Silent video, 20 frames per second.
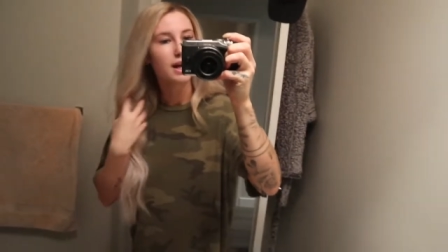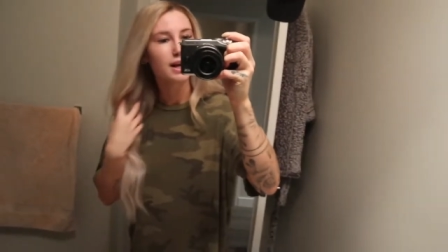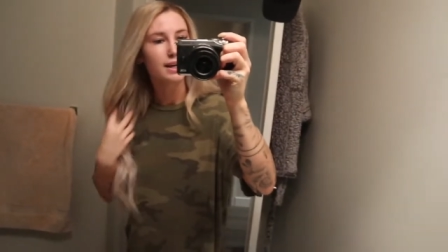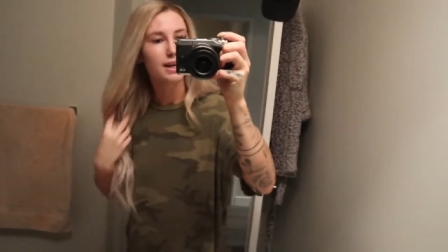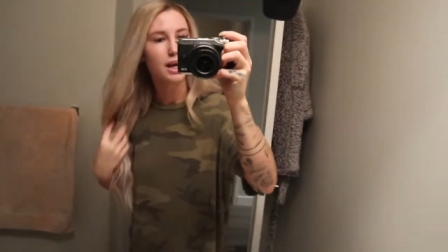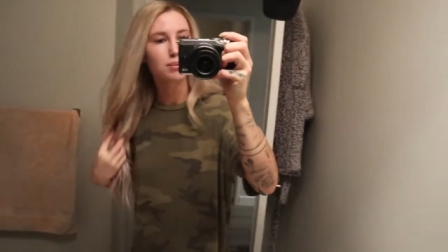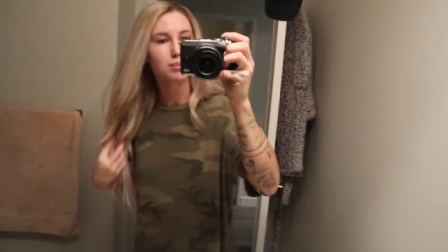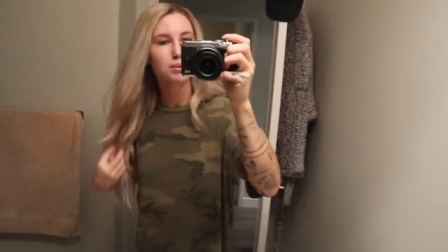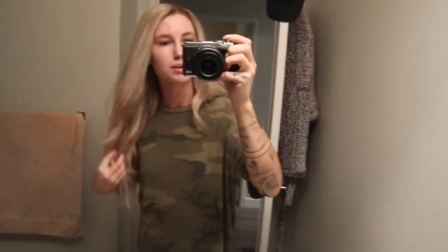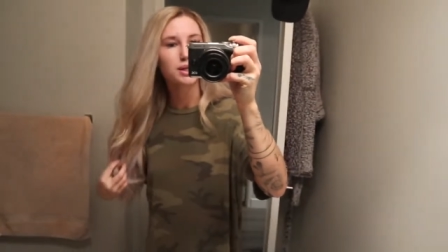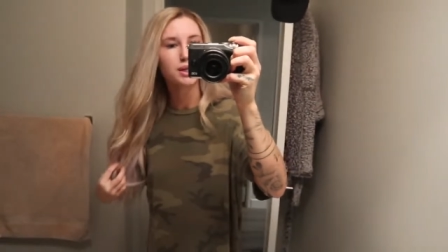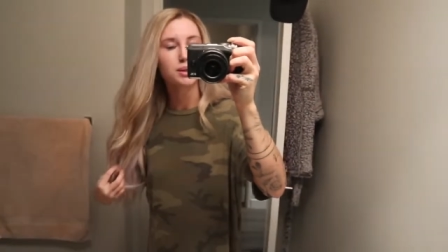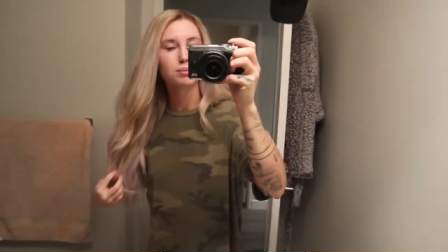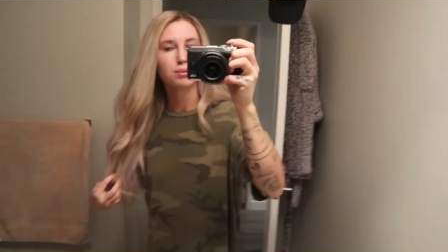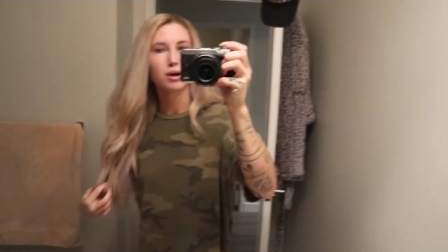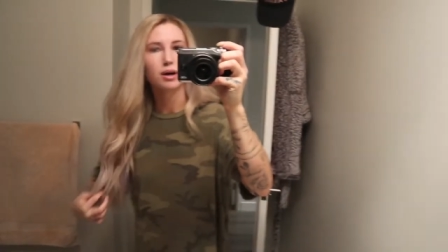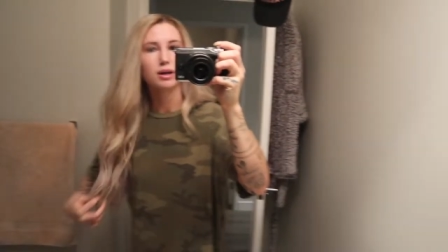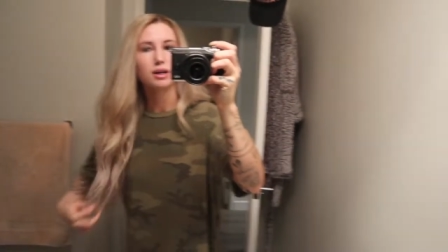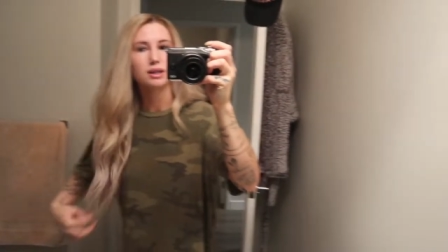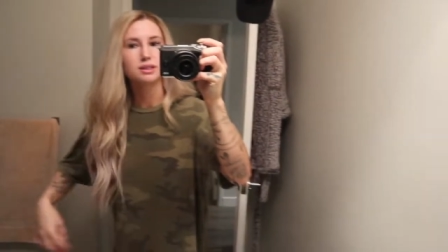I can't put any
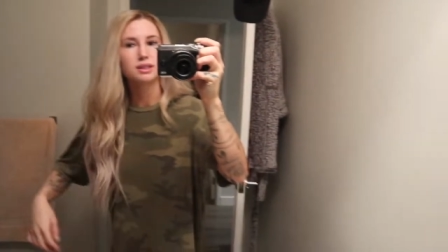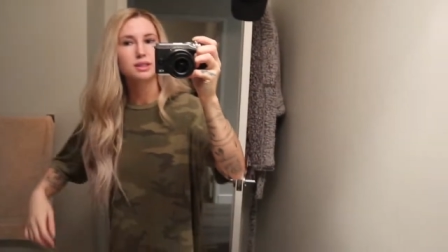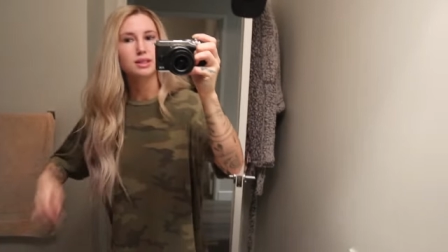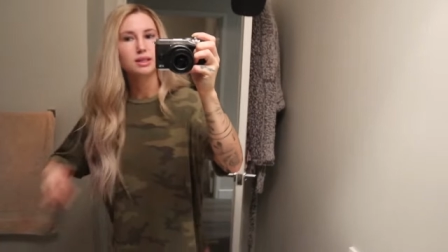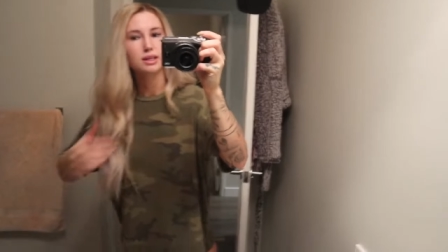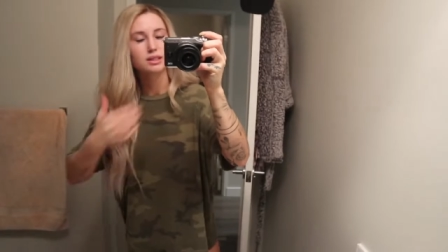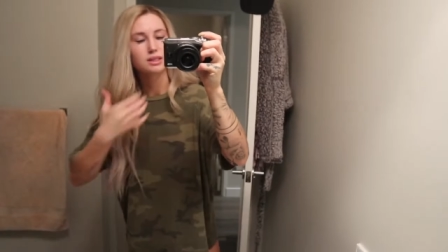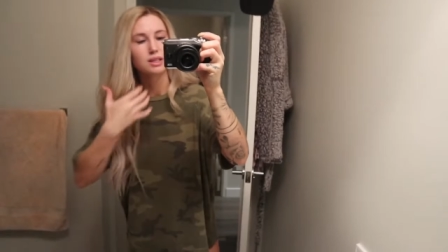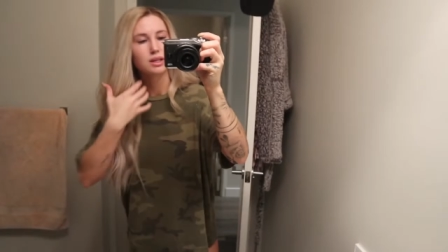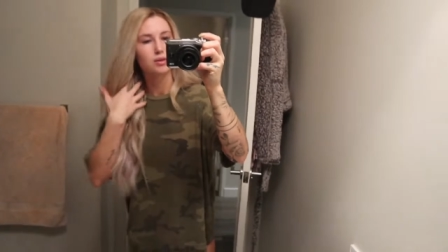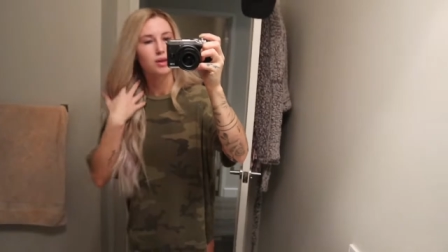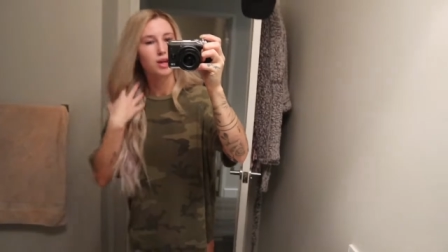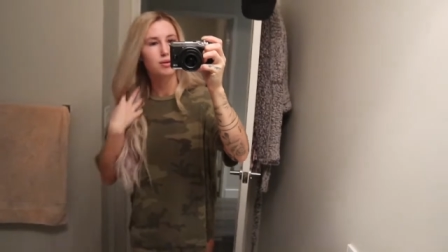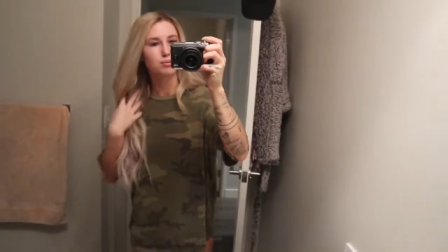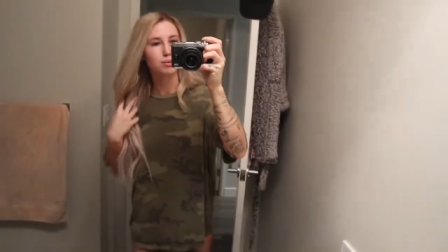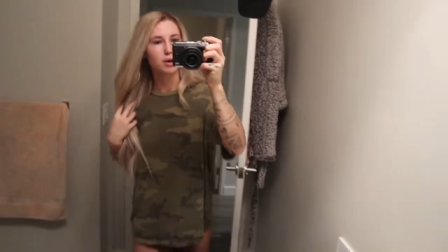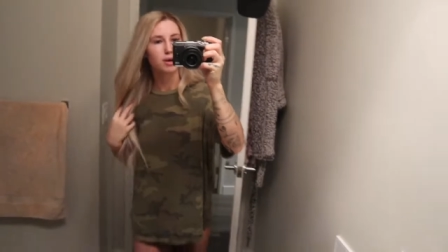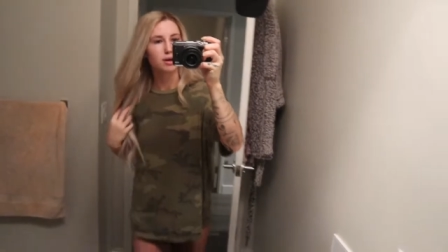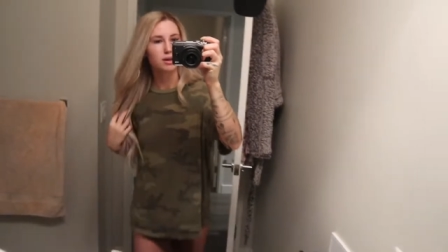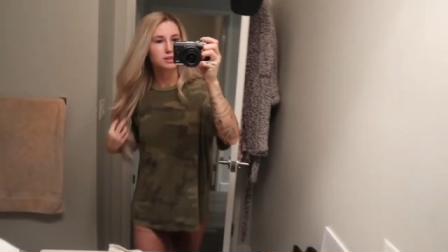product in it because I don't have
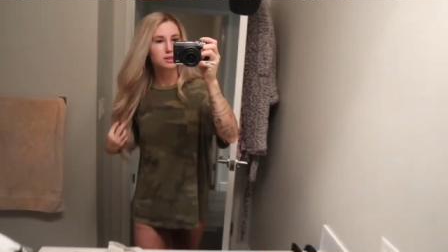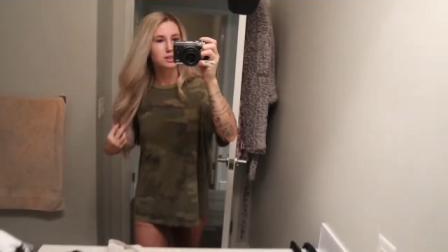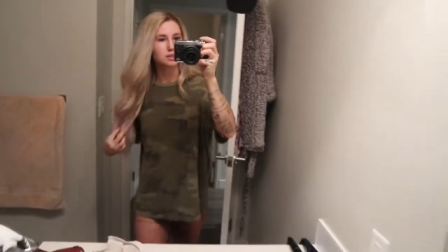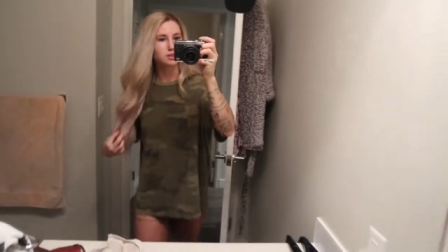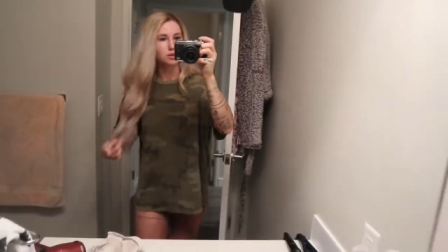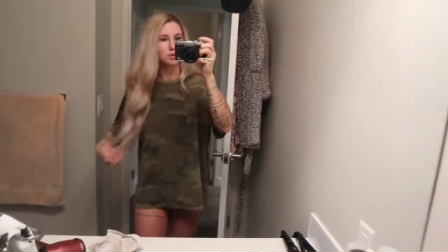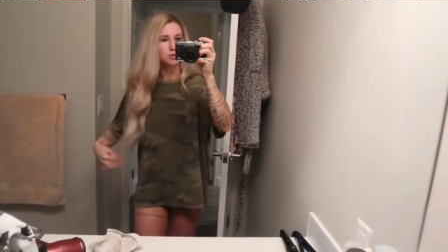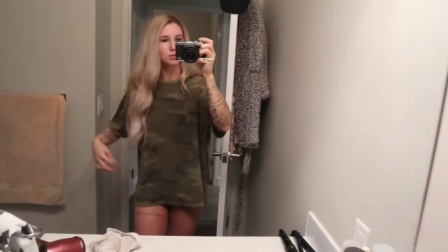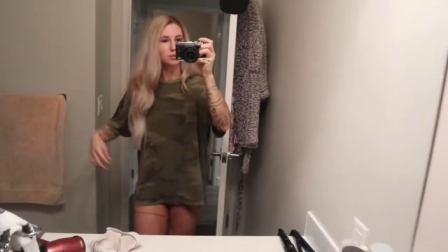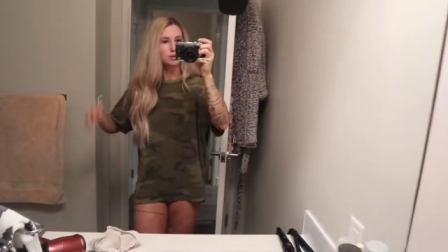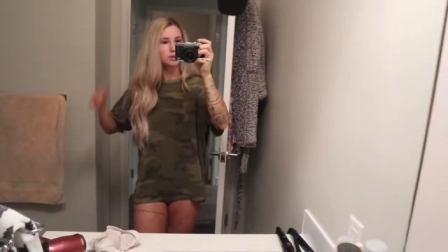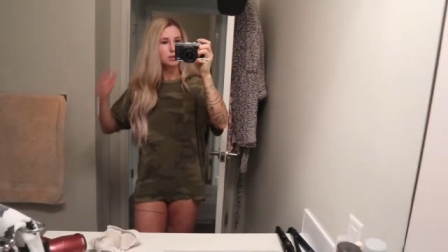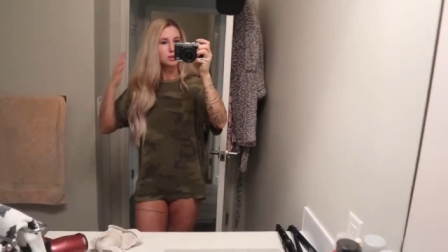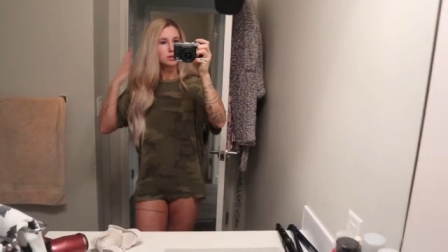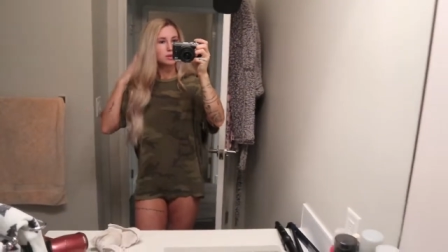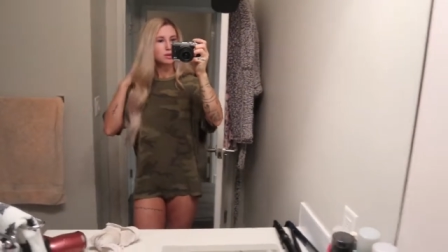products that don't